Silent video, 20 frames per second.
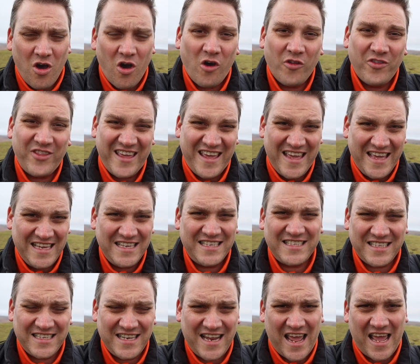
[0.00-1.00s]
on the
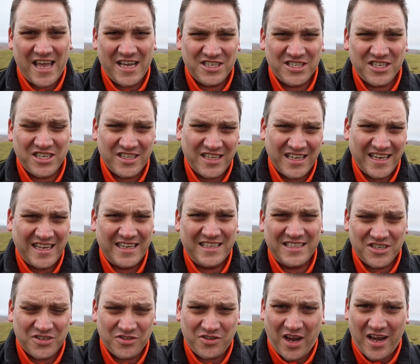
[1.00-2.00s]
eastern edge of the
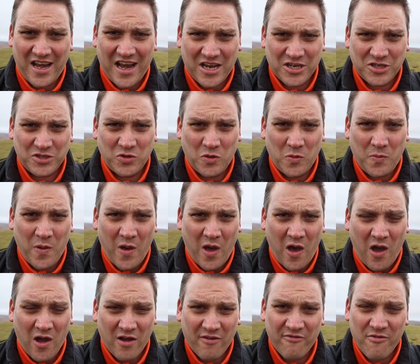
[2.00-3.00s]
Lake District National
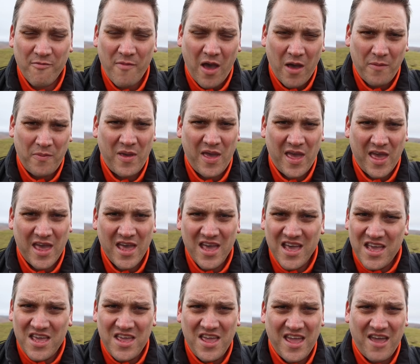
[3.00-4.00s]
Park. And from up here,
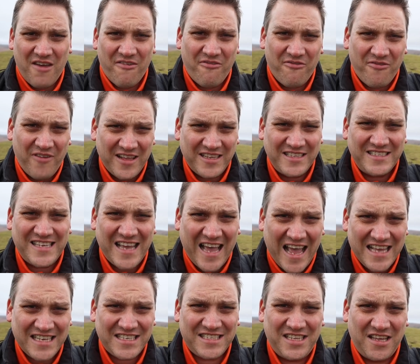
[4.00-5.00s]
you get
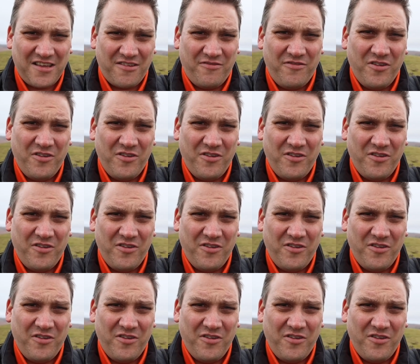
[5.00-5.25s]
fantastic